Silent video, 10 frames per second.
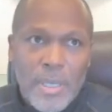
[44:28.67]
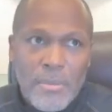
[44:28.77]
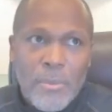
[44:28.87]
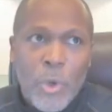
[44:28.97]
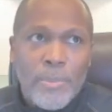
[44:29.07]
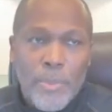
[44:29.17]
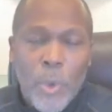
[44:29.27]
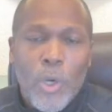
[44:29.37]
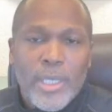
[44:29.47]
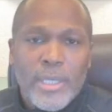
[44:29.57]
more
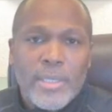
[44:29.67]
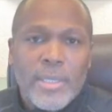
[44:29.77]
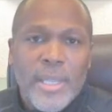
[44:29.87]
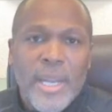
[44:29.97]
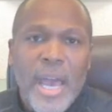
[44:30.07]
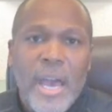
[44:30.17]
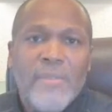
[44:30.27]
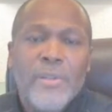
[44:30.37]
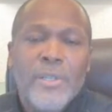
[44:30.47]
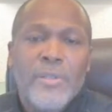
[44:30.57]
important than
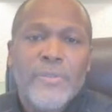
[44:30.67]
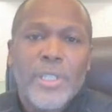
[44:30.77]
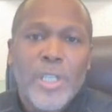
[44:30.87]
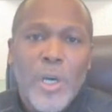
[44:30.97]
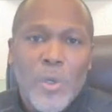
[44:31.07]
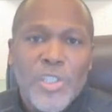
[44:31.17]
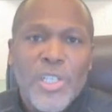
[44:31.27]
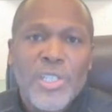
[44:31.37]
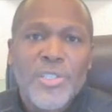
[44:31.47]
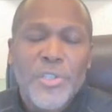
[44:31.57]
ever for
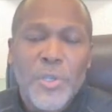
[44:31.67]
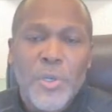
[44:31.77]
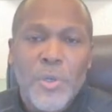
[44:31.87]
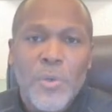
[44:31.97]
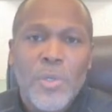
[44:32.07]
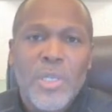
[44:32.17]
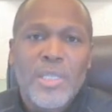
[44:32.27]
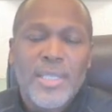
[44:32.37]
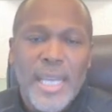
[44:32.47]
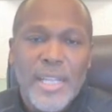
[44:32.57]
coaches to
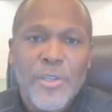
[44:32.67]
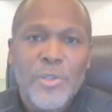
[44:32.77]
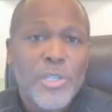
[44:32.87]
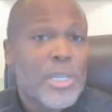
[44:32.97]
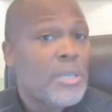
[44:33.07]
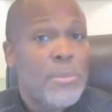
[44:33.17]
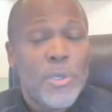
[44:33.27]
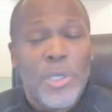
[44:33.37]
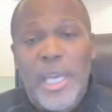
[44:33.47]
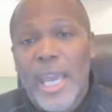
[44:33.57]
continue to
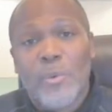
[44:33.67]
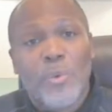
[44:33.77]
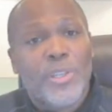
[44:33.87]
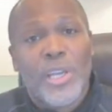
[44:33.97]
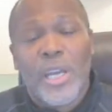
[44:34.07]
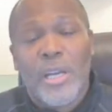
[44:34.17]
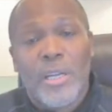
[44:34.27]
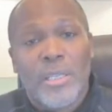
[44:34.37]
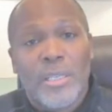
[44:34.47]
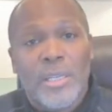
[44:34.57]
communicate with
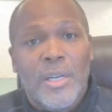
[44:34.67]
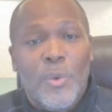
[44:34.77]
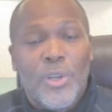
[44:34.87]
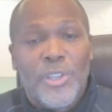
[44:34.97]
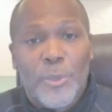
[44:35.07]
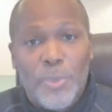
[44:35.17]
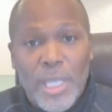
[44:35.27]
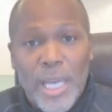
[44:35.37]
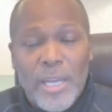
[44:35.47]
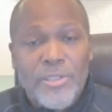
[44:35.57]
their
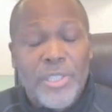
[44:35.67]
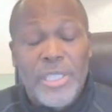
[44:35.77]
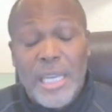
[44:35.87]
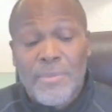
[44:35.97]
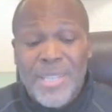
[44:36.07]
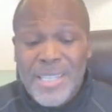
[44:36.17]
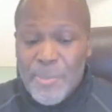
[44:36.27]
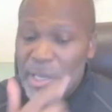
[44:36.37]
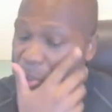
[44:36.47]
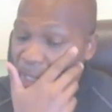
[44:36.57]
players and teams,
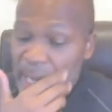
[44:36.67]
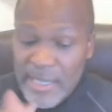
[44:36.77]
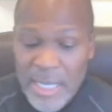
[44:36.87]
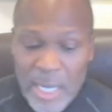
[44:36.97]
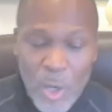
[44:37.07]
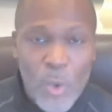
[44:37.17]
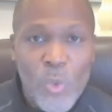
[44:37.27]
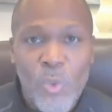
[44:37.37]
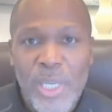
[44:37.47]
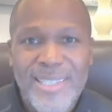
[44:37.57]
especially as
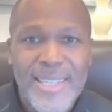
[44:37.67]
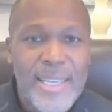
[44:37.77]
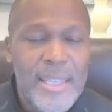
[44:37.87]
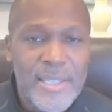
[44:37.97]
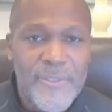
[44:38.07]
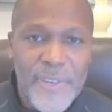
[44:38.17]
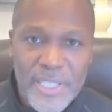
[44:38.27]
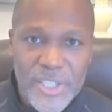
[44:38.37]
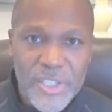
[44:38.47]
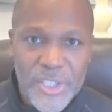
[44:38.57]
we see these
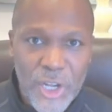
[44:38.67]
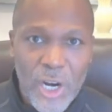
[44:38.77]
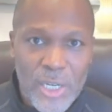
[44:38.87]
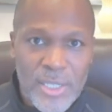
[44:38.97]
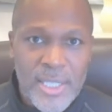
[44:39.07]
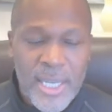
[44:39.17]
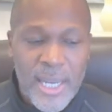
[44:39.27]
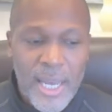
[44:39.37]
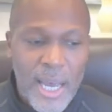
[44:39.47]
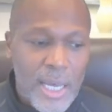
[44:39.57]
fits and starts.
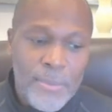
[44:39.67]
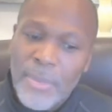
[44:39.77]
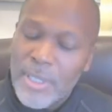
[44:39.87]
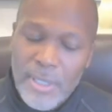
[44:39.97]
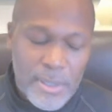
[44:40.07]
Not